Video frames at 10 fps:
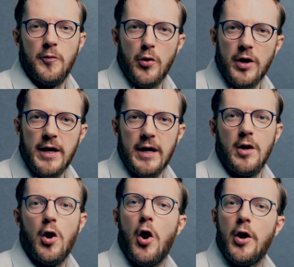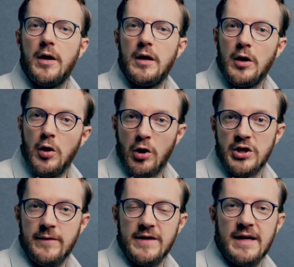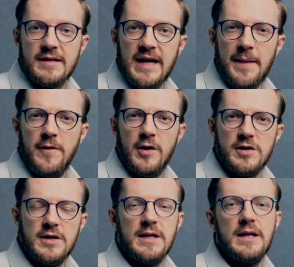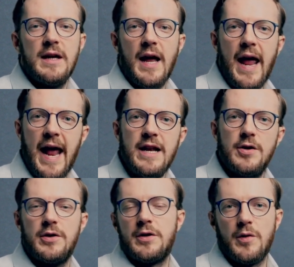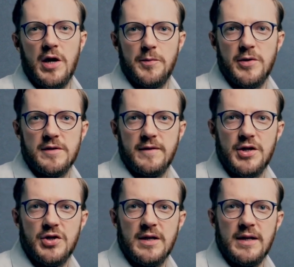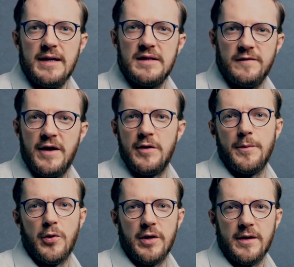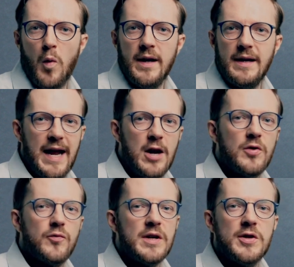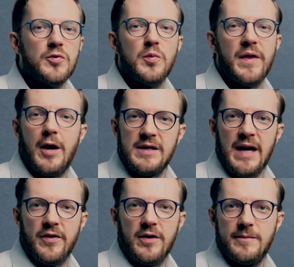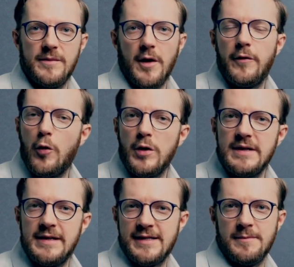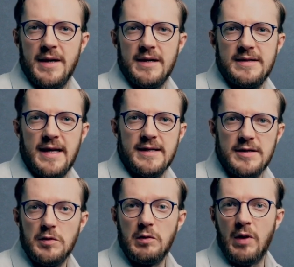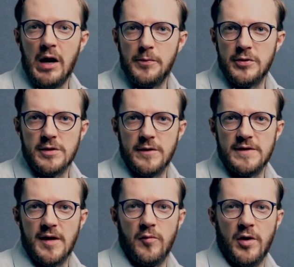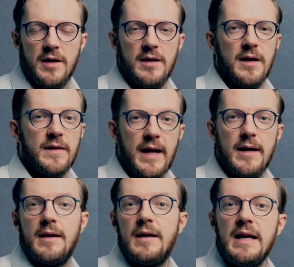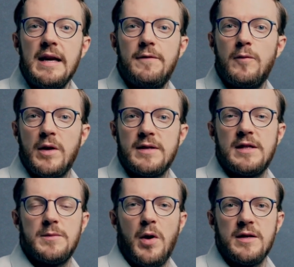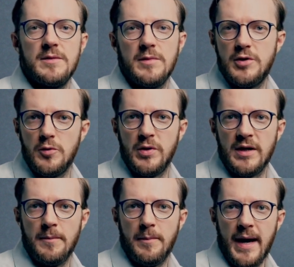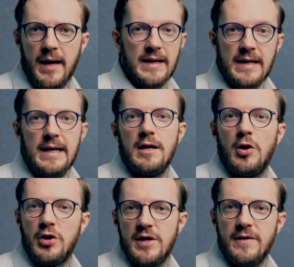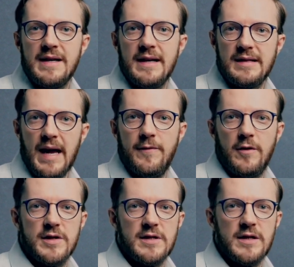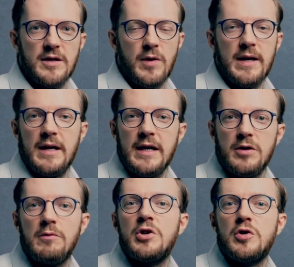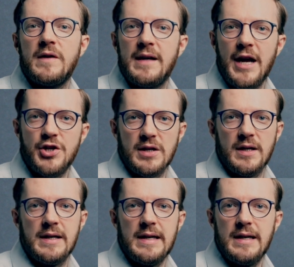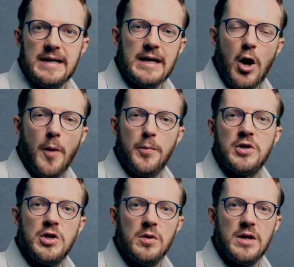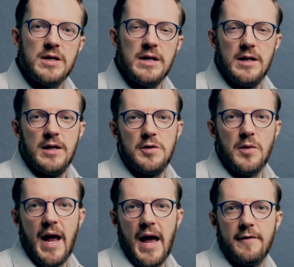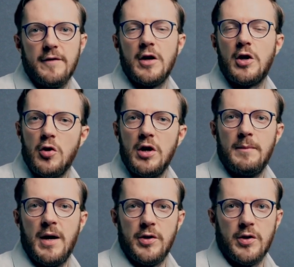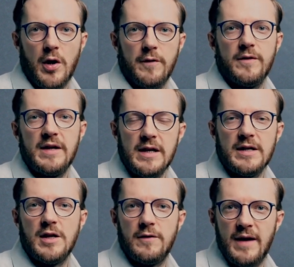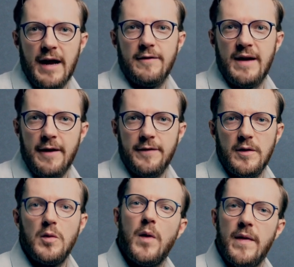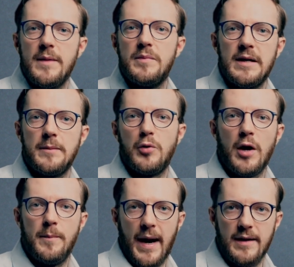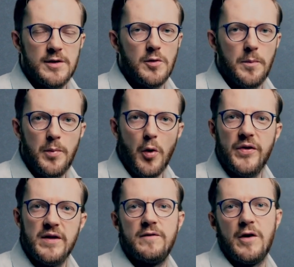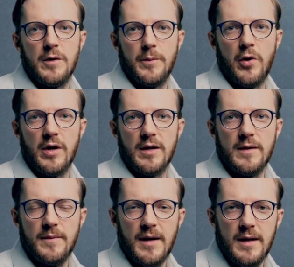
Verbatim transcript: working on longevity escape velocity and on cryopreservation is very important. One cannot really do without the other. Of course, it doesn't make sense to cryopreserve someone and then even once it's possible to bring them back, they need longevity escape velocity, right? They need rejuvenation. They need the opportunity to have a good amount of years of life left when they're being brought back. So both is very important.